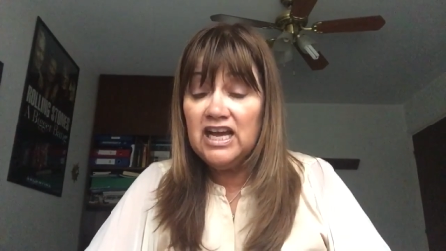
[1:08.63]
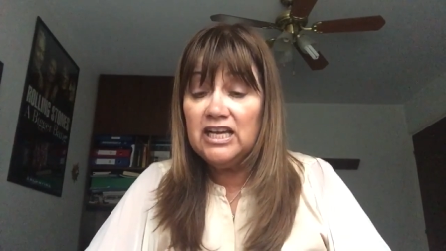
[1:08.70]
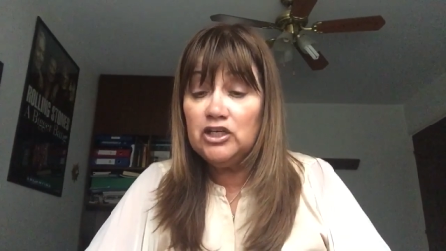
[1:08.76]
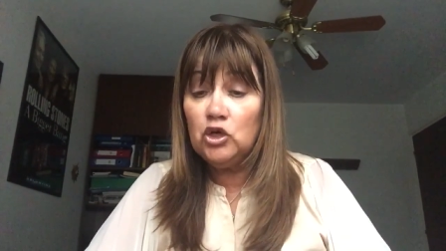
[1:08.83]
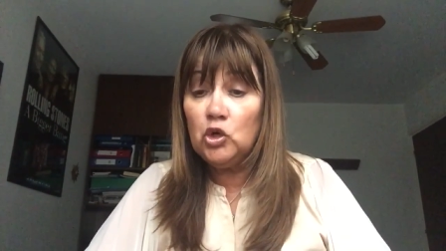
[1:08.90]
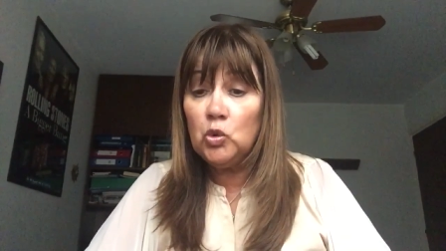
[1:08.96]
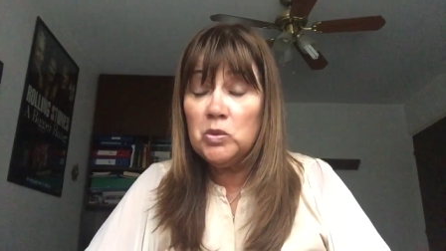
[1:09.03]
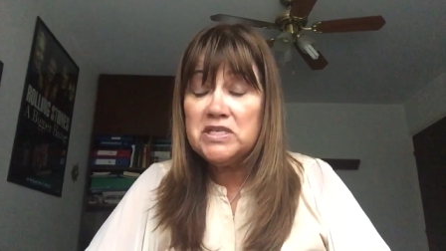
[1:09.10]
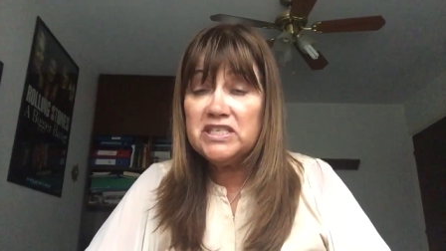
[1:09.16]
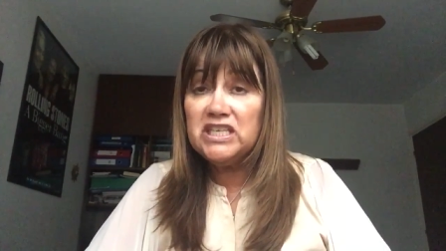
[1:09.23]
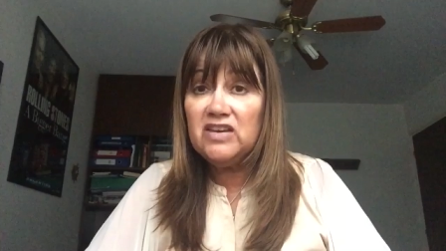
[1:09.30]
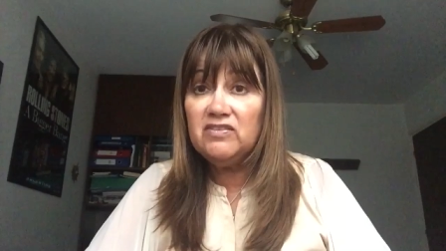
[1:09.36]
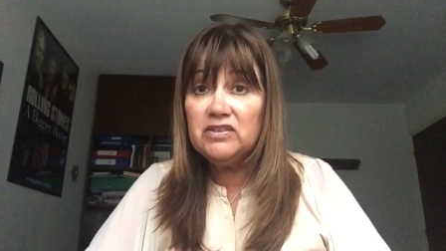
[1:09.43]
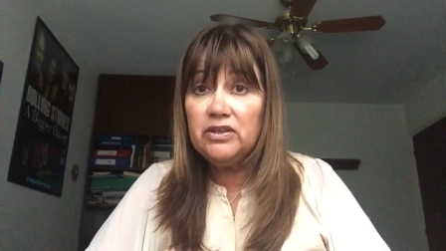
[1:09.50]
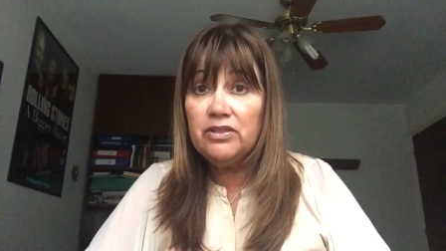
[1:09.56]
And I always
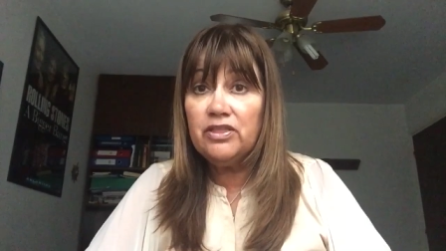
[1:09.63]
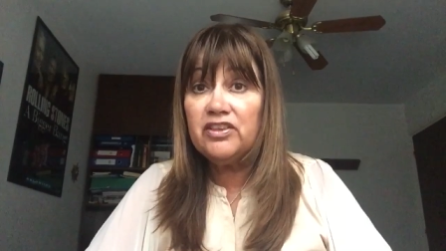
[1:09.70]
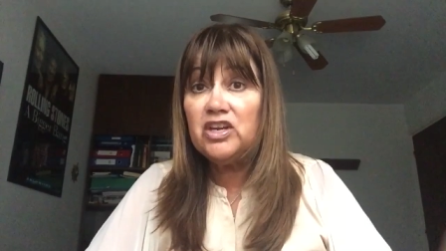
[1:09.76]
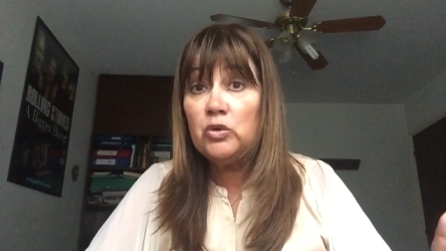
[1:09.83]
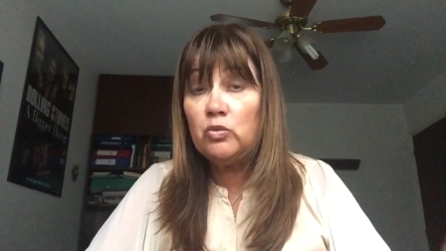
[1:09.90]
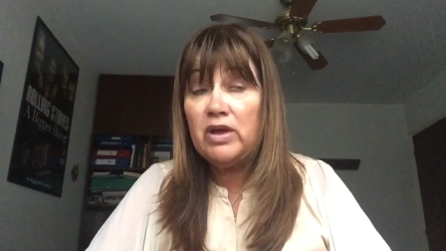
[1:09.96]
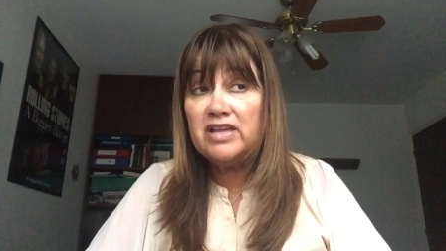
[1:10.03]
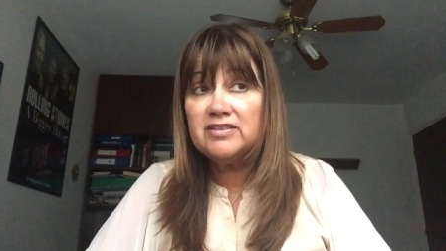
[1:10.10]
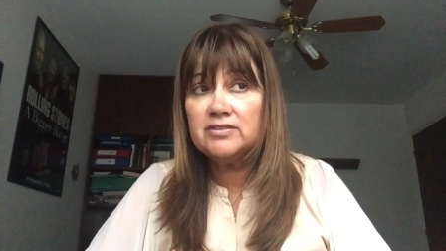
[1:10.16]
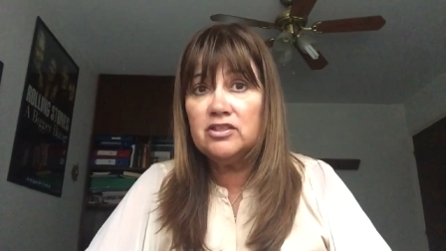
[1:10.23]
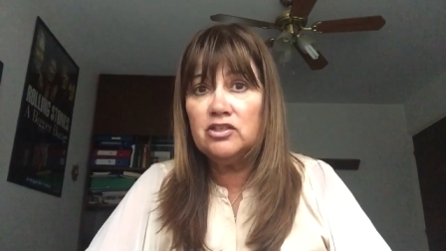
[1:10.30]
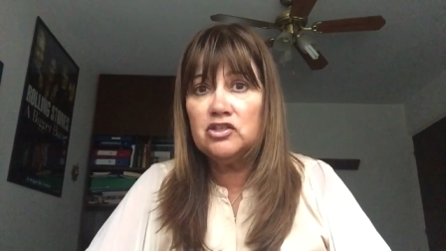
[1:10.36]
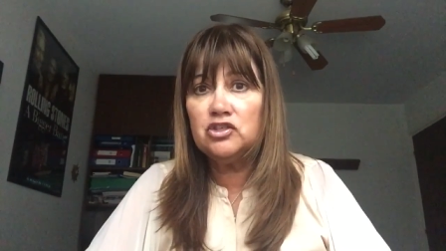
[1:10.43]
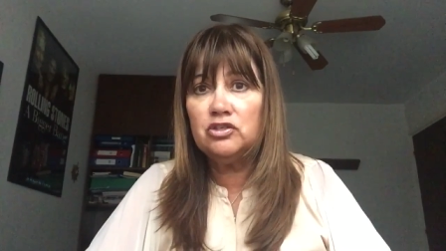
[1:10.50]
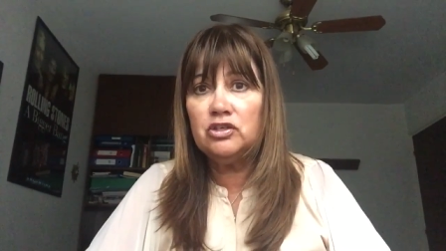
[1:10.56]
give them three
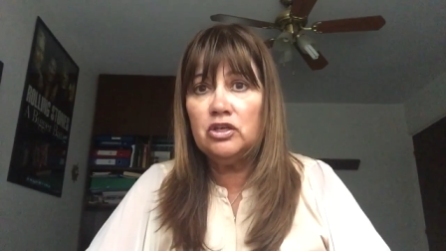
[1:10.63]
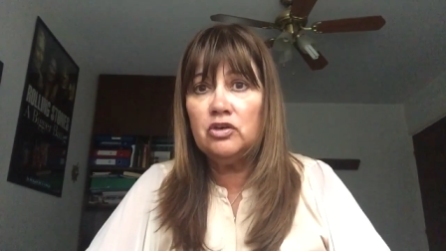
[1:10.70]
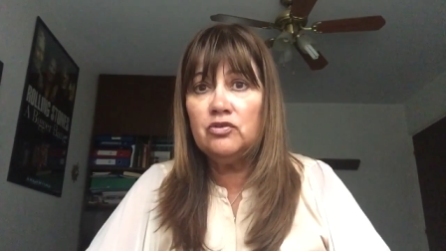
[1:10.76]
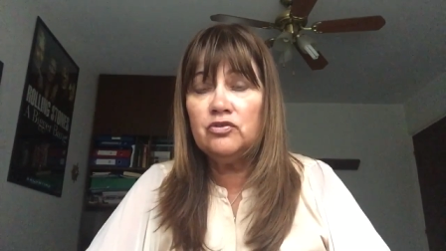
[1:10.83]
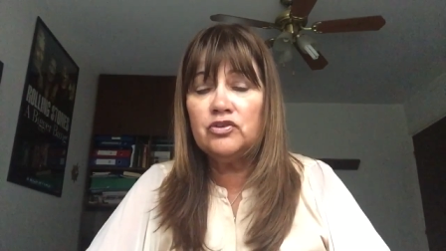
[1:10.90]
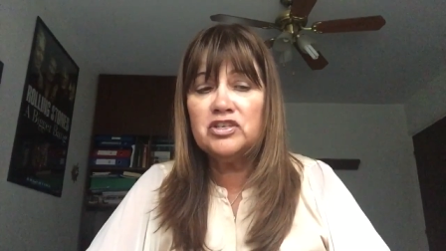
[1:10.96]
questions, you know.